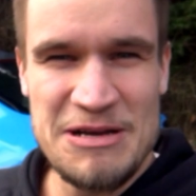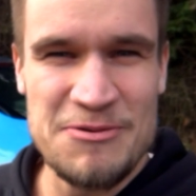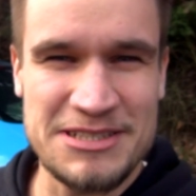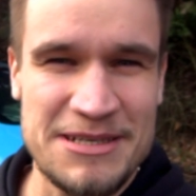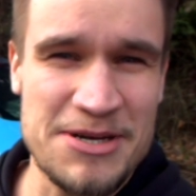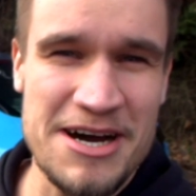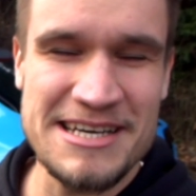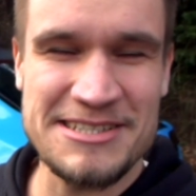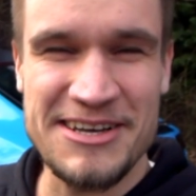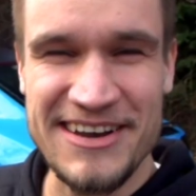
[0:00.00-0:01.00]
What's up,
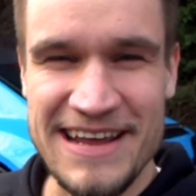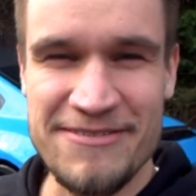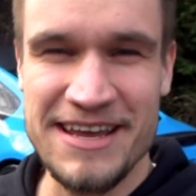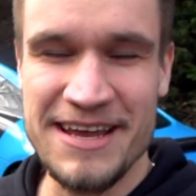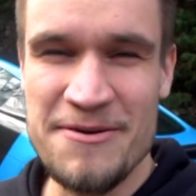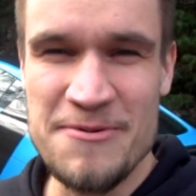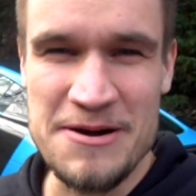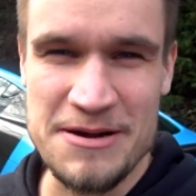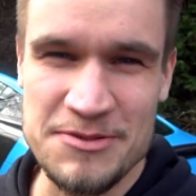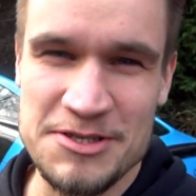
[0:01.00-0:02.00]
guys? Good evening.
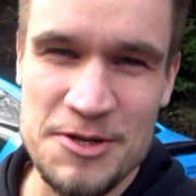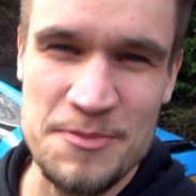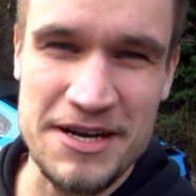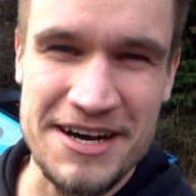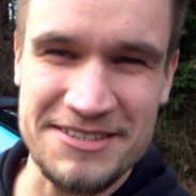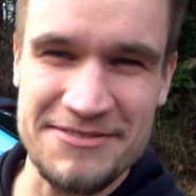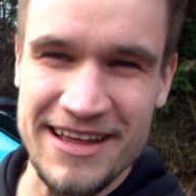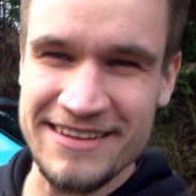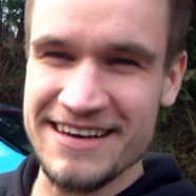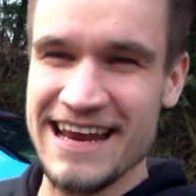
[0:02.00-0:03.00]
Welcome to Supercars of
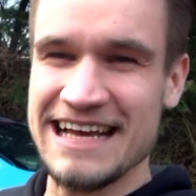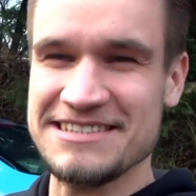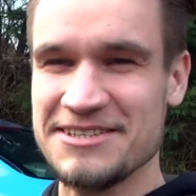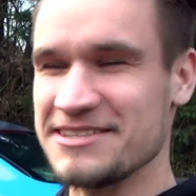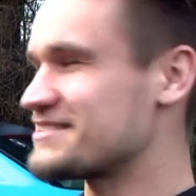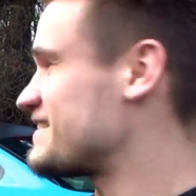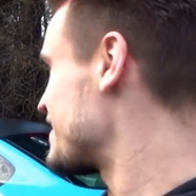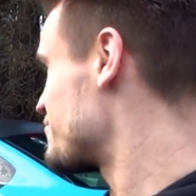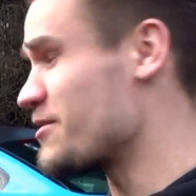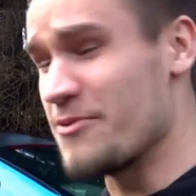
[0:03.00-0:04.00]
London. And as you can
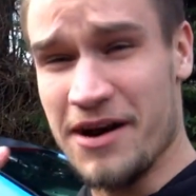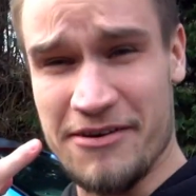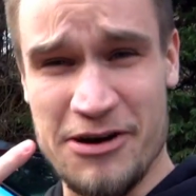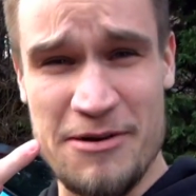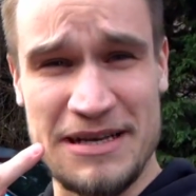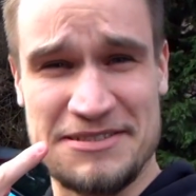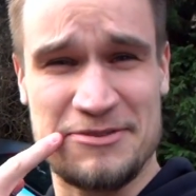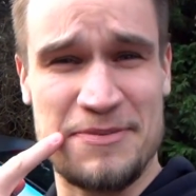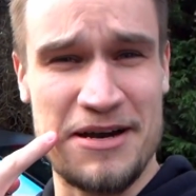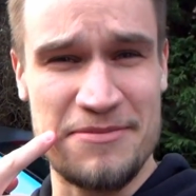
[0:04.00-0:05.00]
see, well, one, I've got a massive
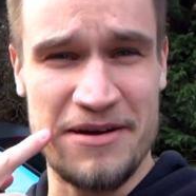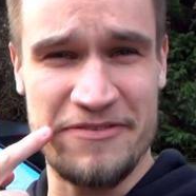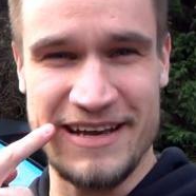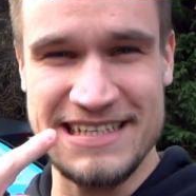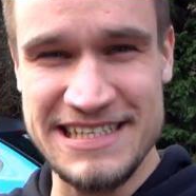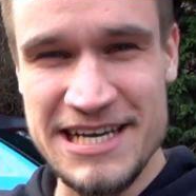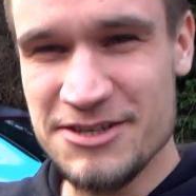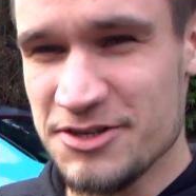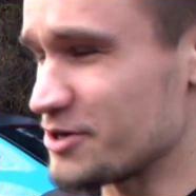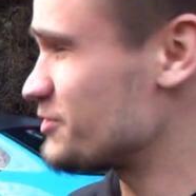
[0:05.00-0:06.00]
smile on my face.
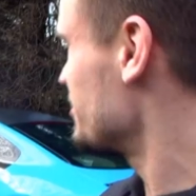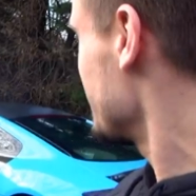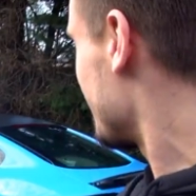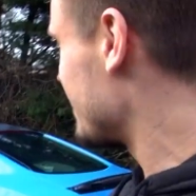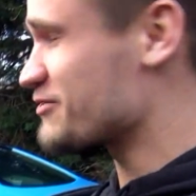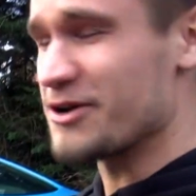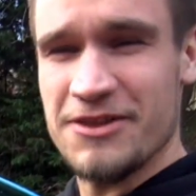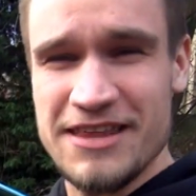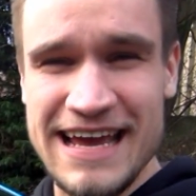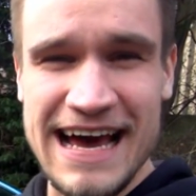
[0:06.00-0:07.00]
Two, I've
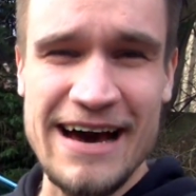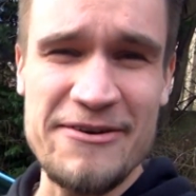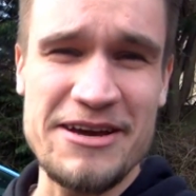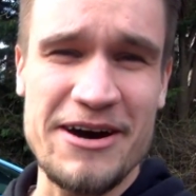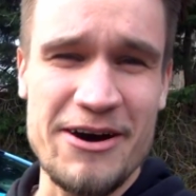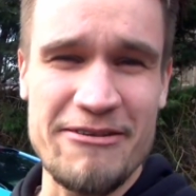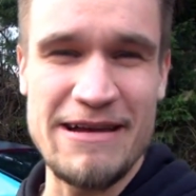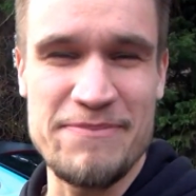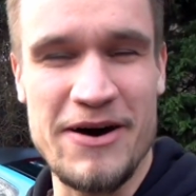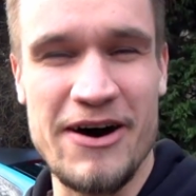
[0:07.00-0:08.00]
got the Audi
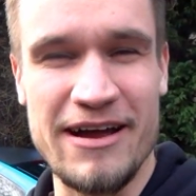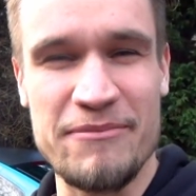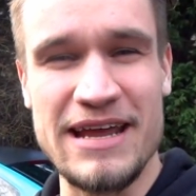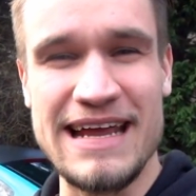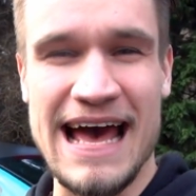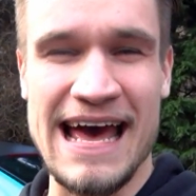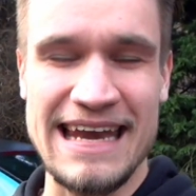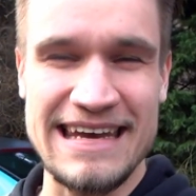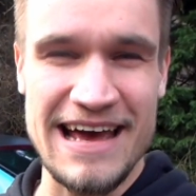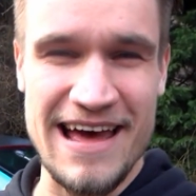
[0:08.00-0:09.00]
R8 behind me,
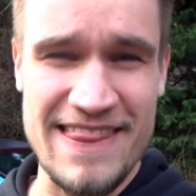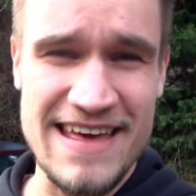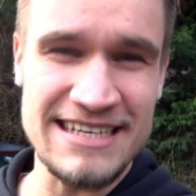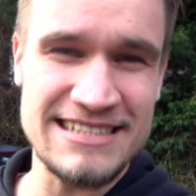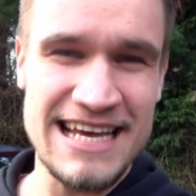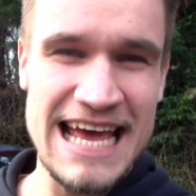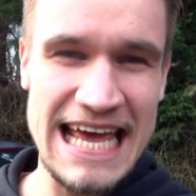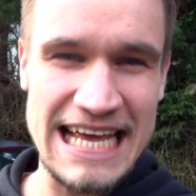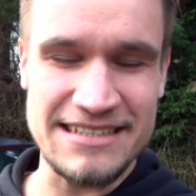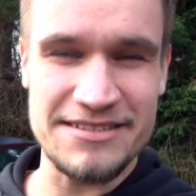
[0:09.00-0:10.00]
and this
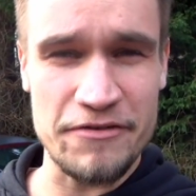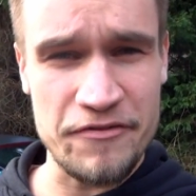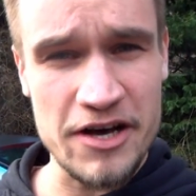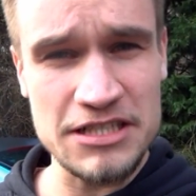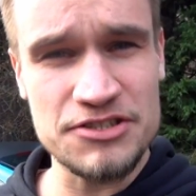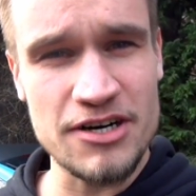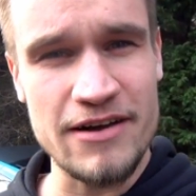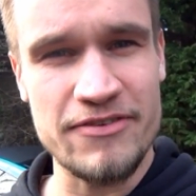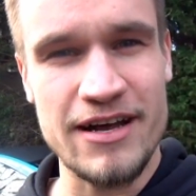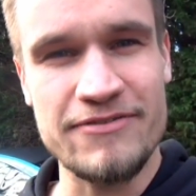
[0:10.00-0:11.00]
is the first
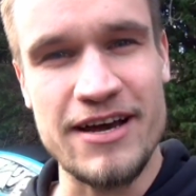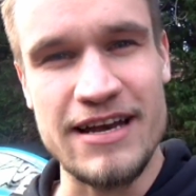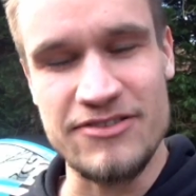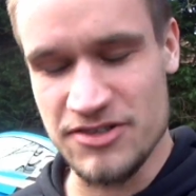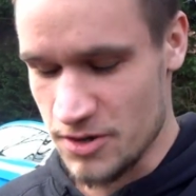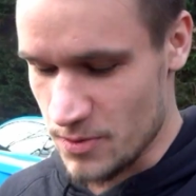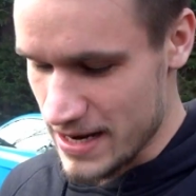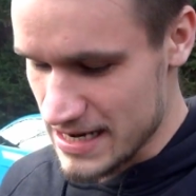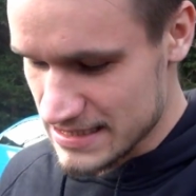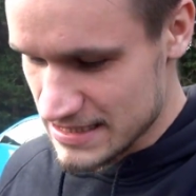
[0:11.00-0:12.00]
drive that I've done in 2
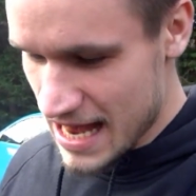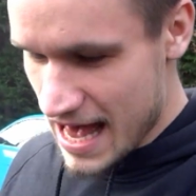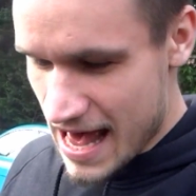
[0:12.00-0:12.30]
weeks.